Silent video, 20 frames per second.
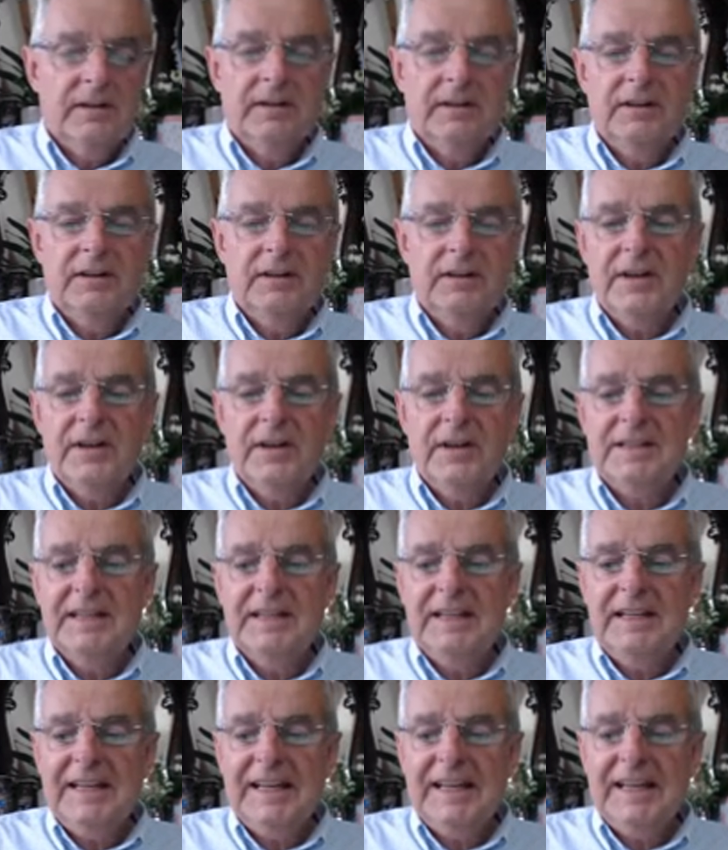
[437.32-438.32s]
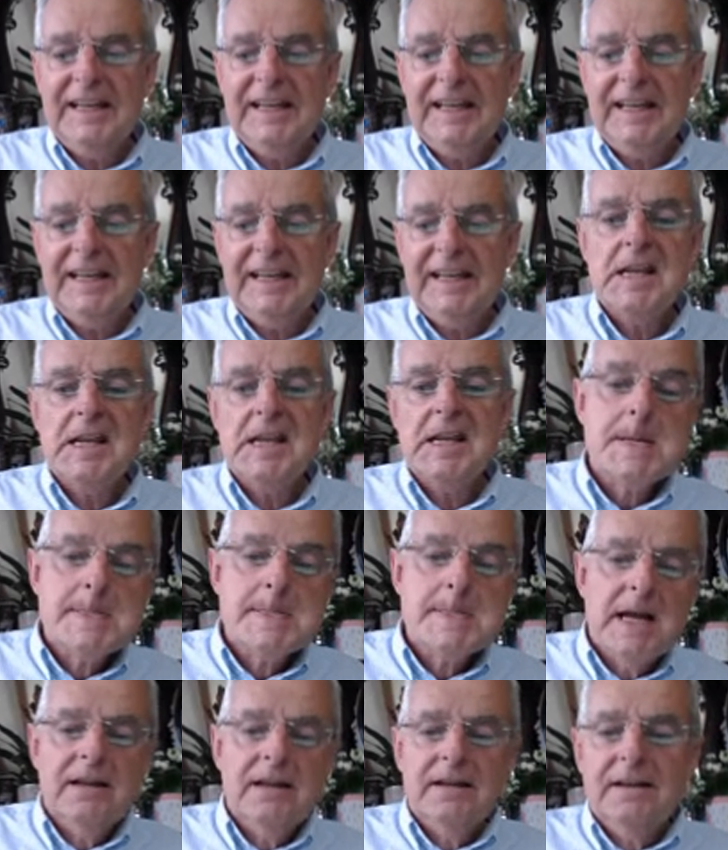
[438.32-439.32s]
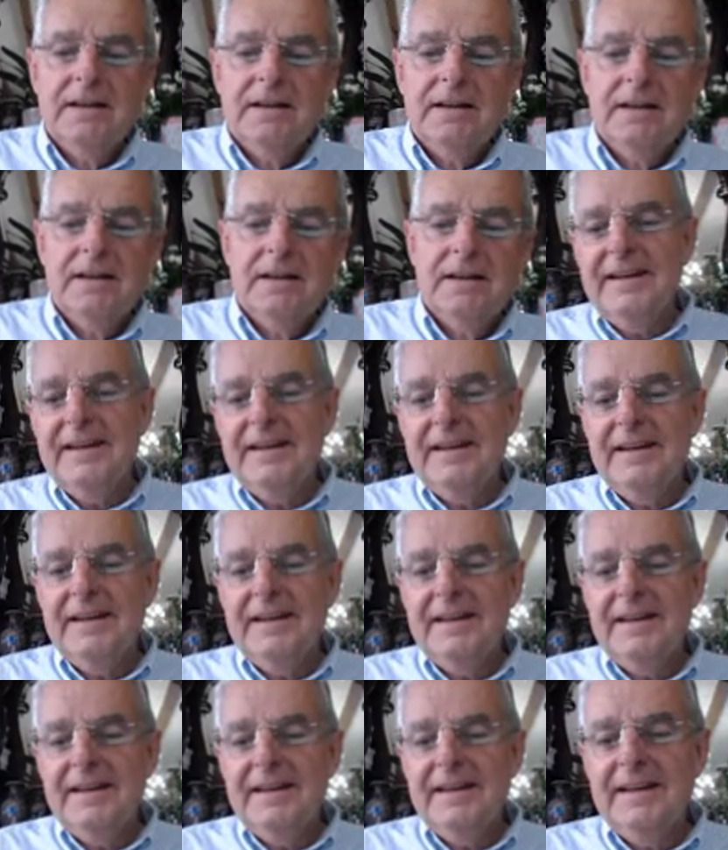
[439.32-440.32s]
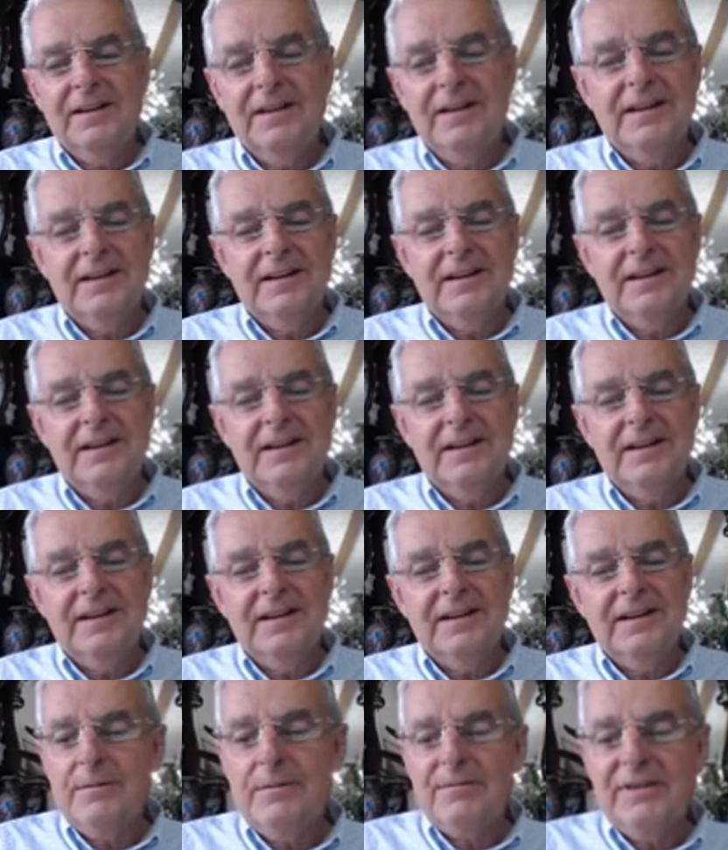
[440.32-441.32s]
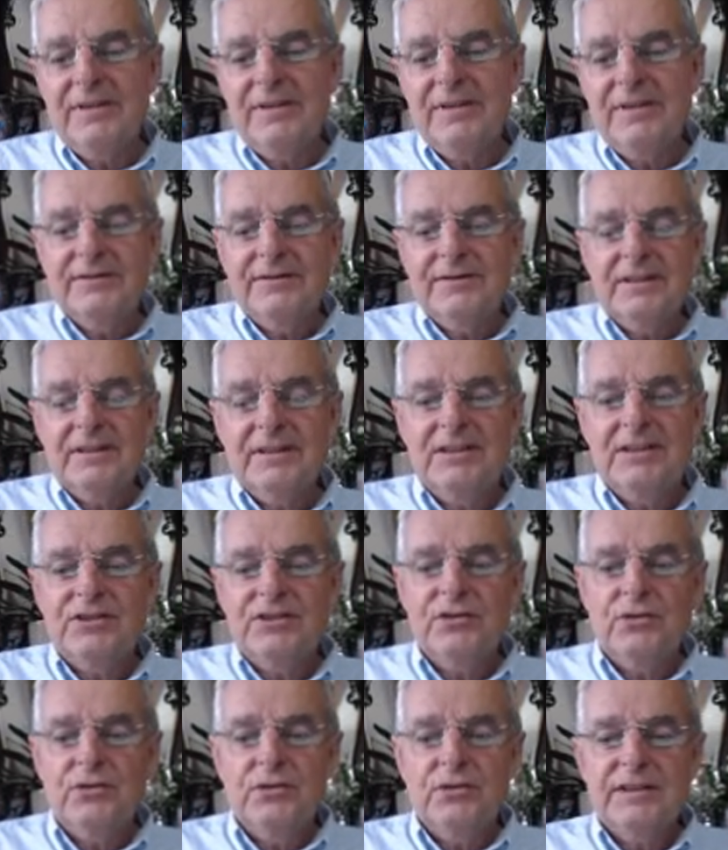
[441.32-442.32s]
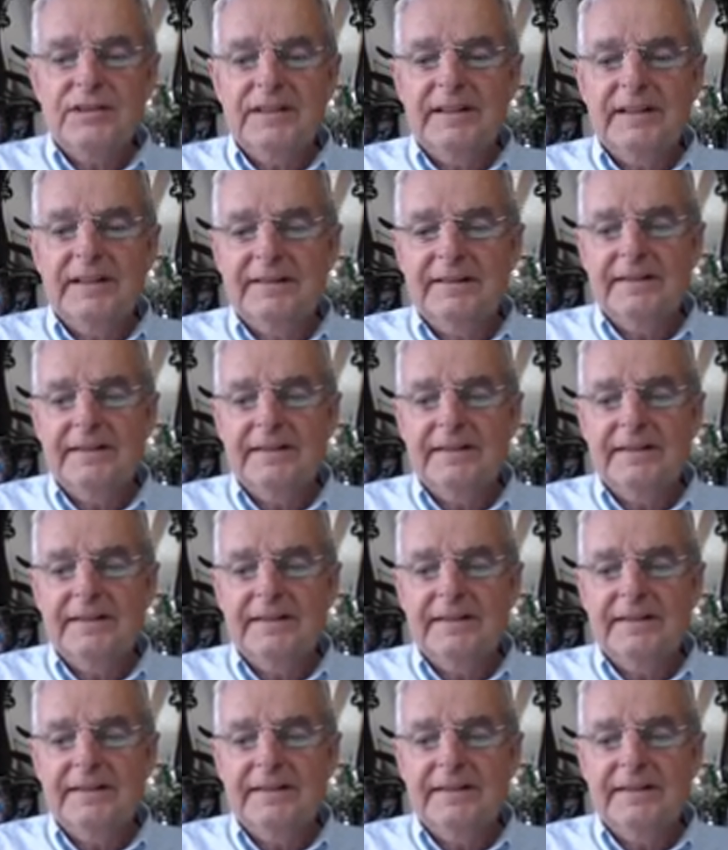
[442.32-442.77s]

USD CAD. Yeah, well, I just cannot believe that this shorted.